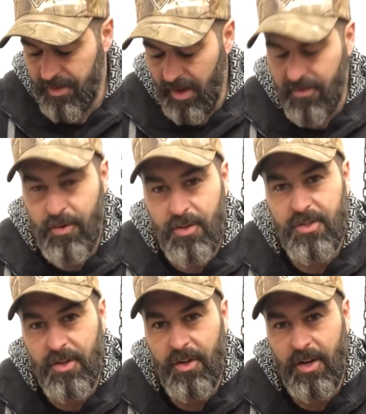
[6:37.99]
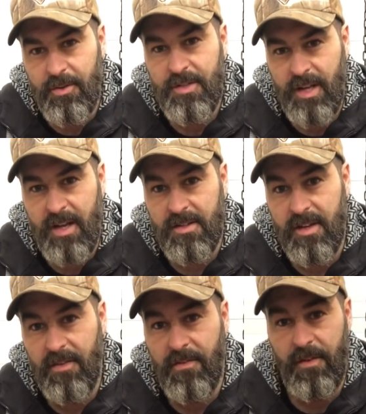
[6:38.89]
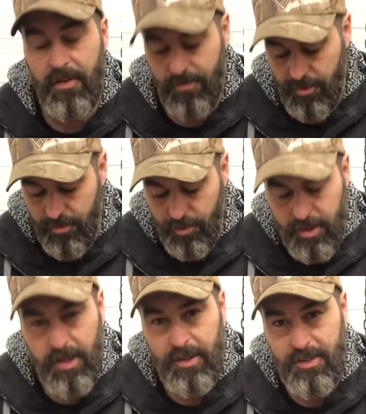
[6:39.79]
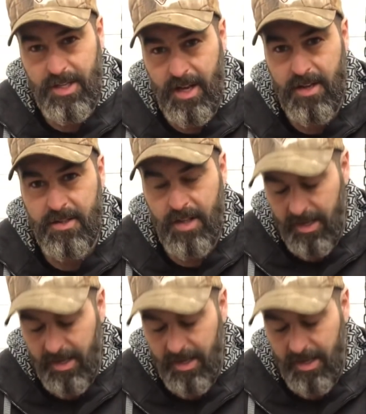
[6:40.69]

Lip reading: of course you're gonna lose the edge. If you wouldn't lose the edge,